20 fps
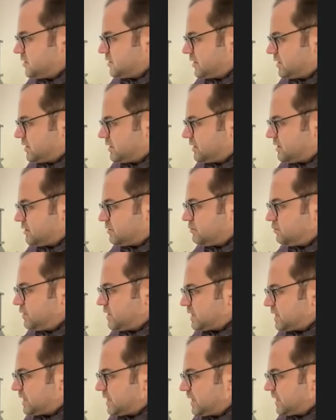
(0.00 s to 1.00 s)
here,
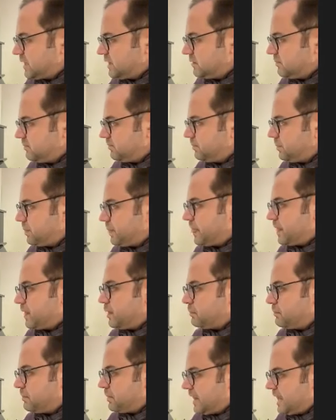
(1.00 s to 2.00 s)
we can
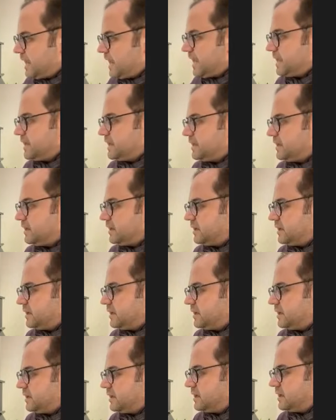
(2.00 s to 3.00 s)
play
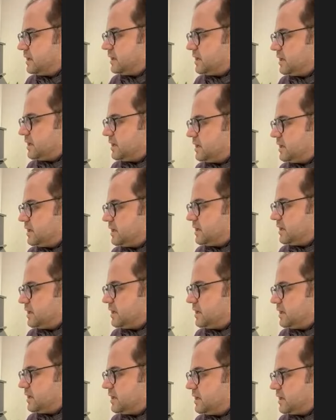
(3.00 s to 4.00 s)
each
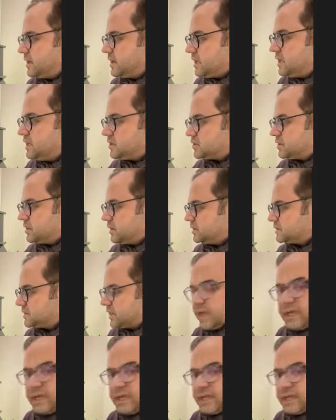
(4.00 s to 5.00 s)
scales. For
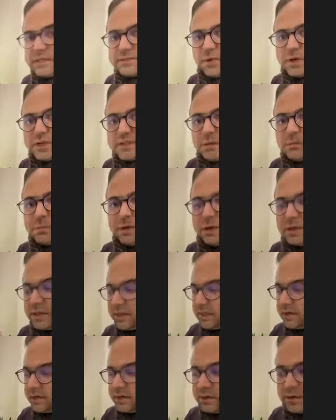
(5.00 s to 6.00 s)
example,
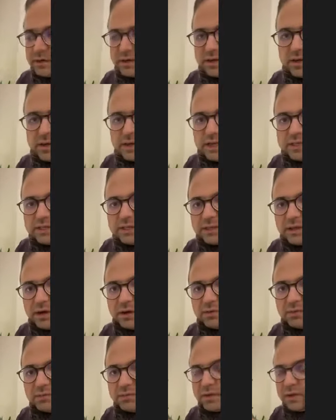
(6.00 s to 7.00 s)
here at the
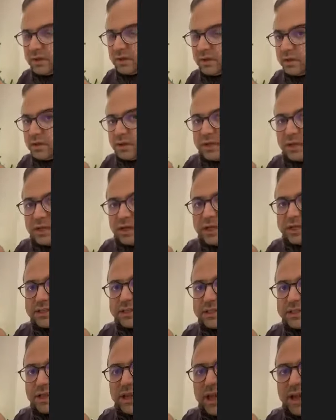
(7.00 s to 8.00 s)
down is
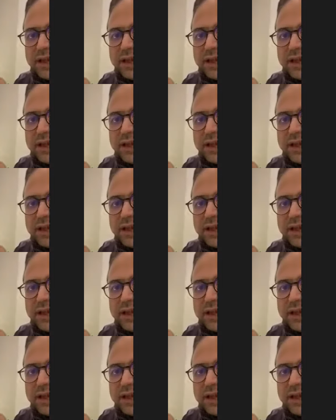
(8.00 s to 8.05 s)
a